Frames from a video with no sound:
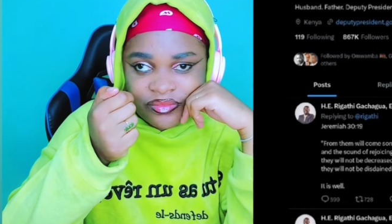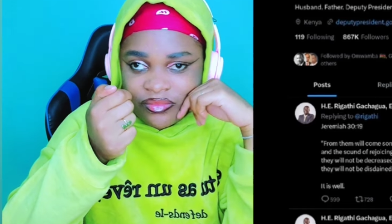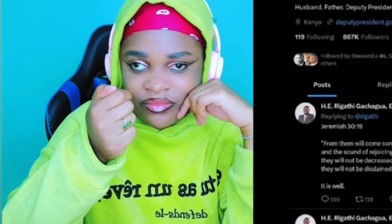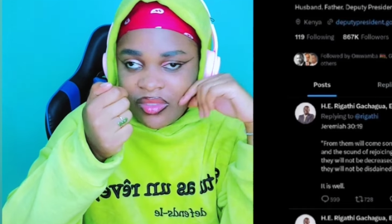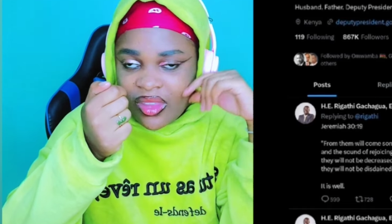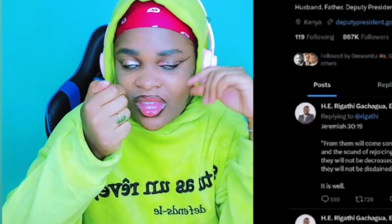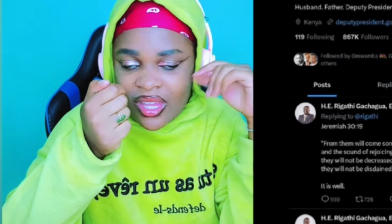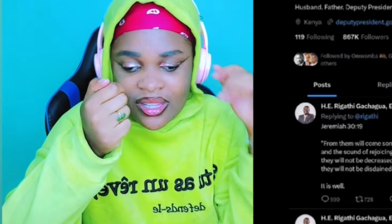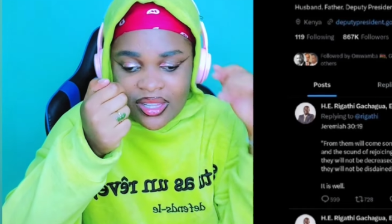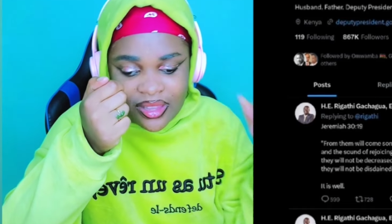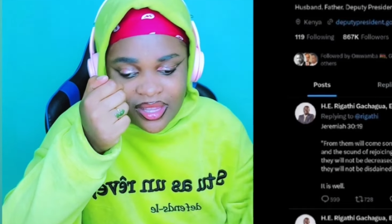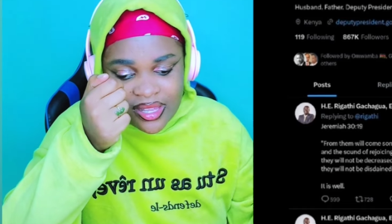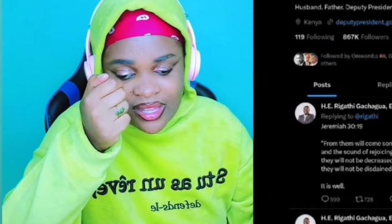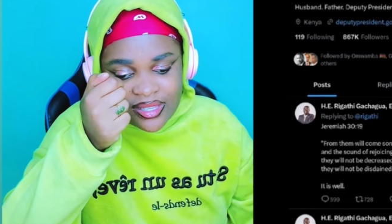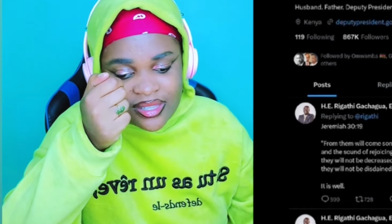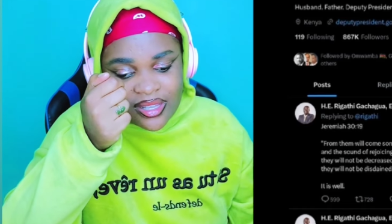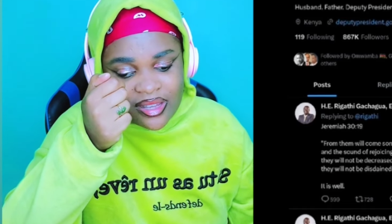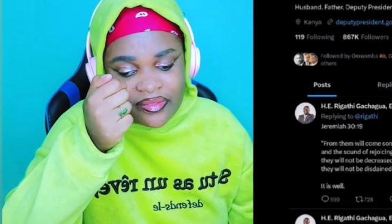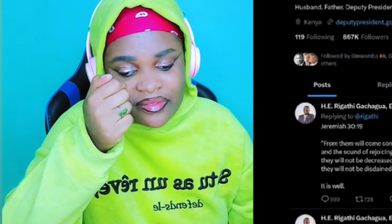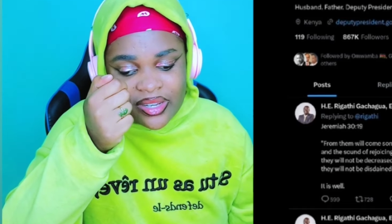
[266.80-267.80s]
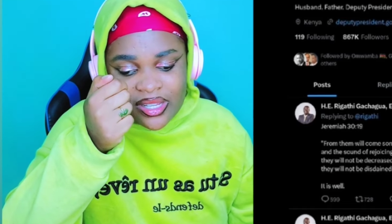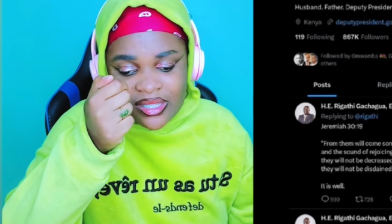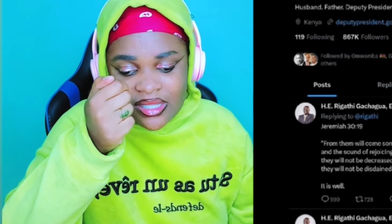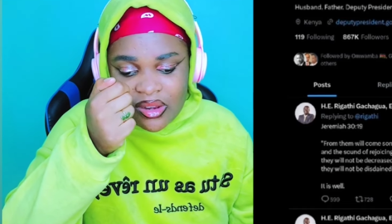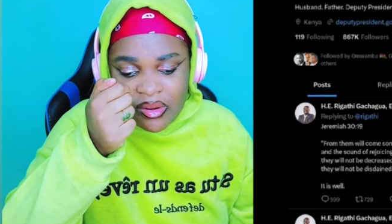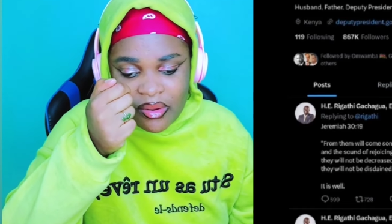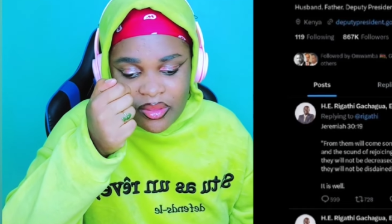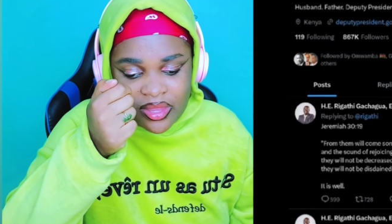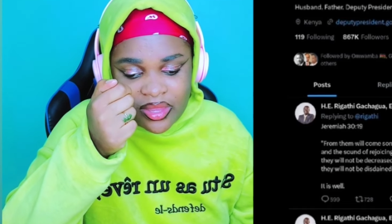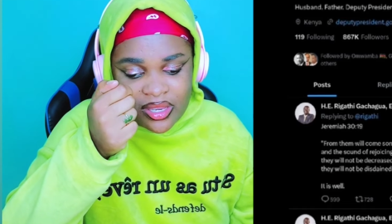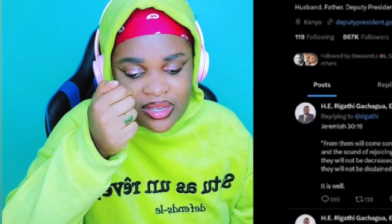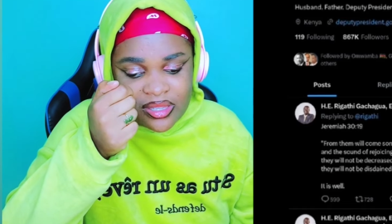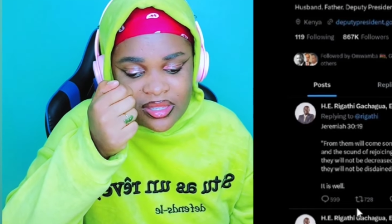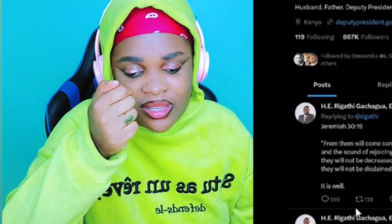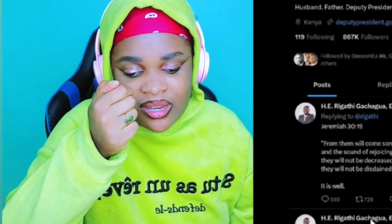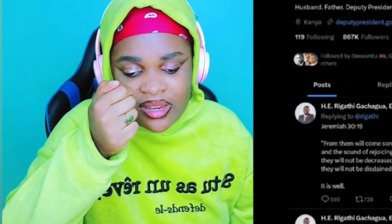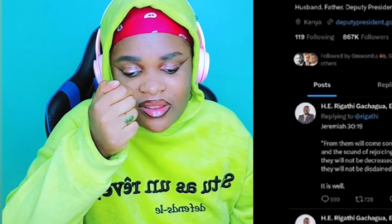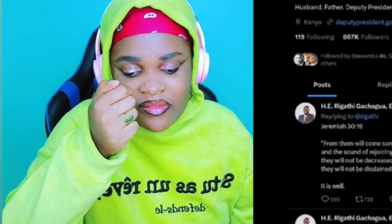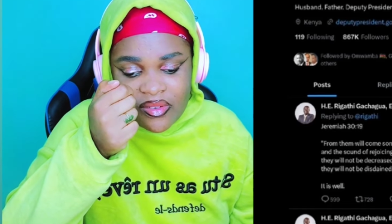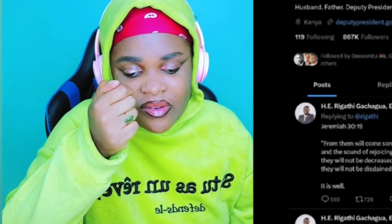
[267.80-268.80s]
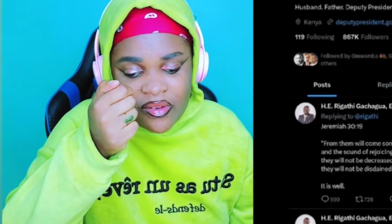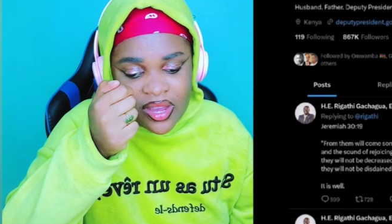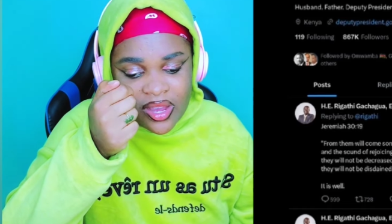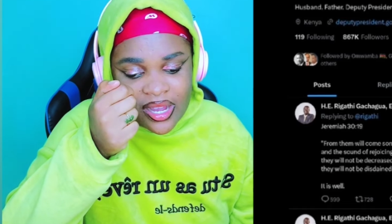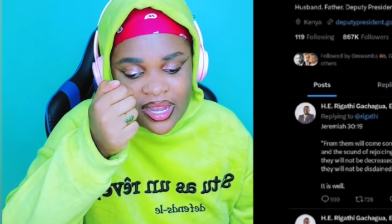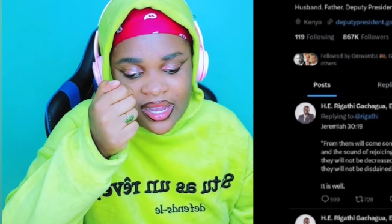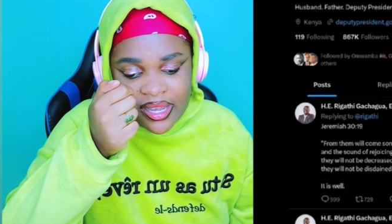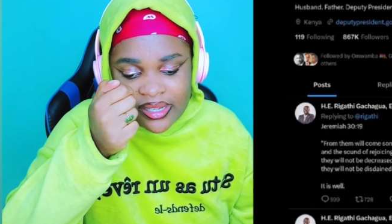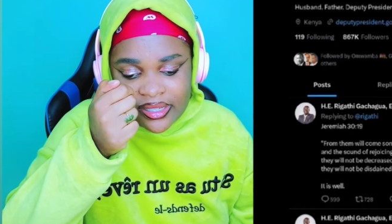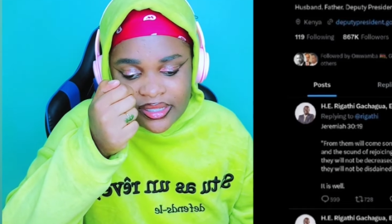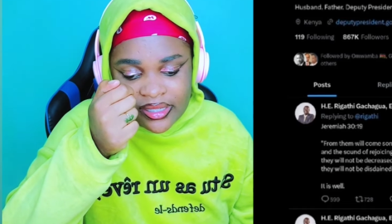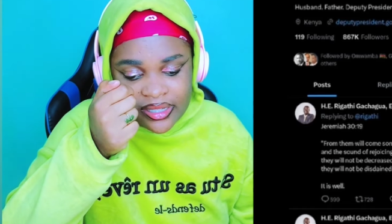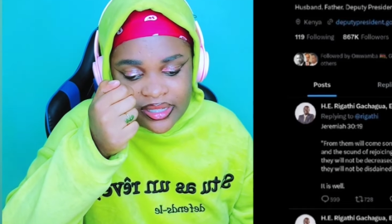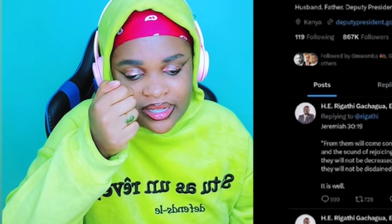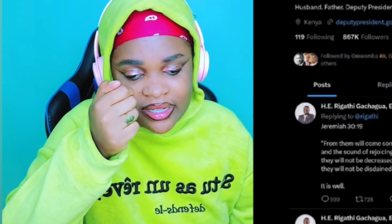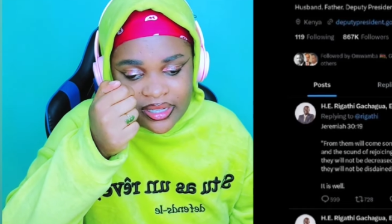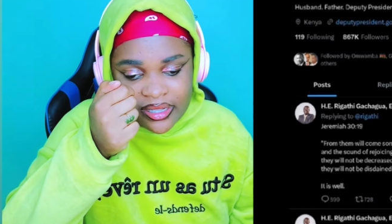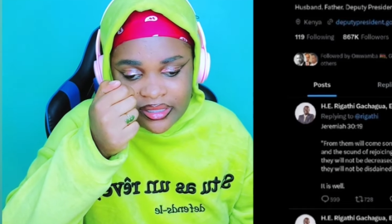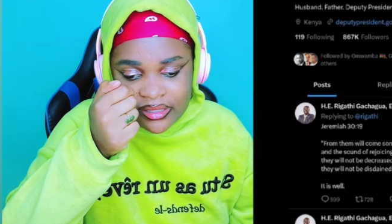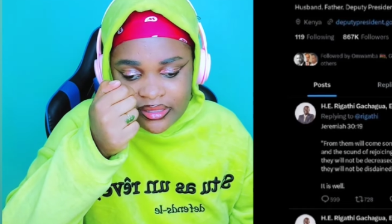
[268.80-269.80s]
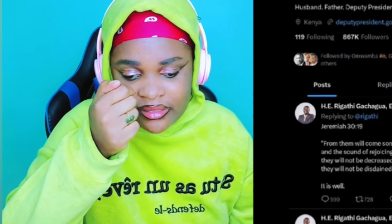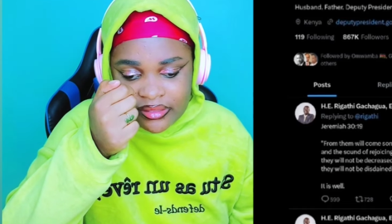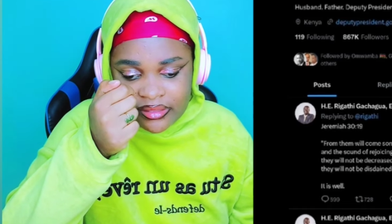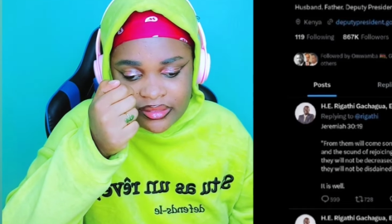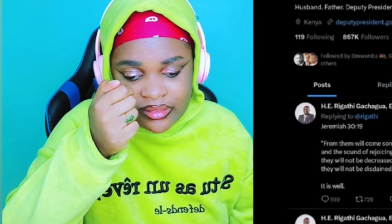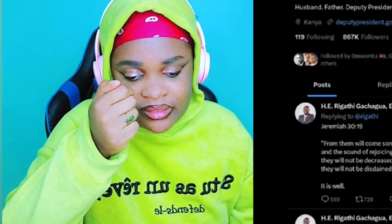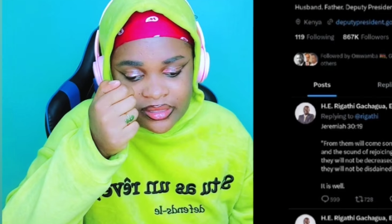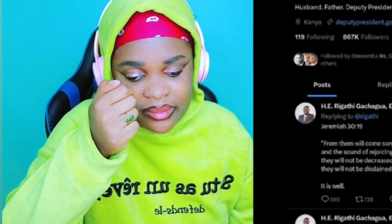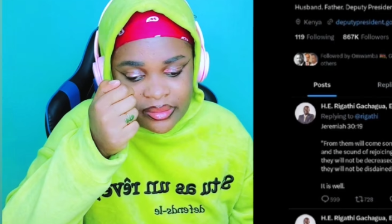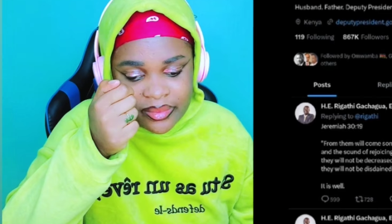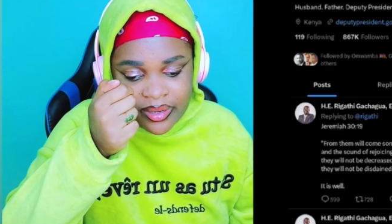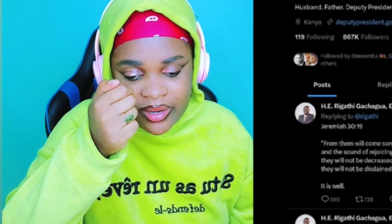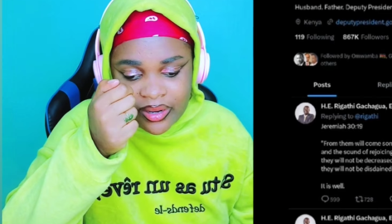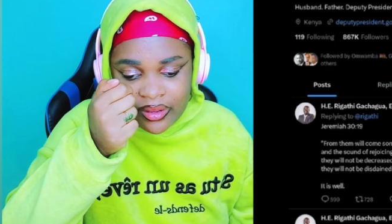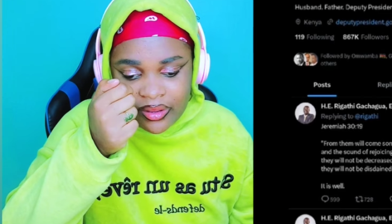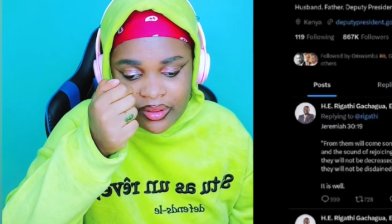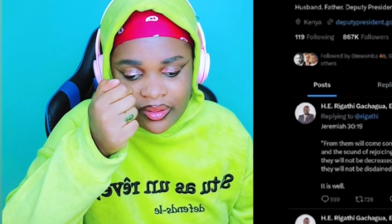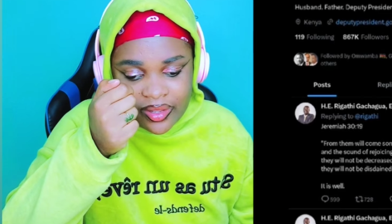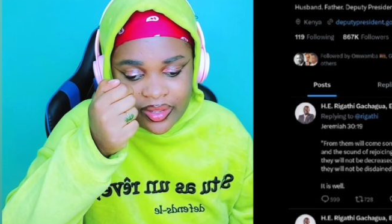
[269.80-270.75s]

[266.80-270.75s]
That stuff doesn't, they never work hand in hand, bro.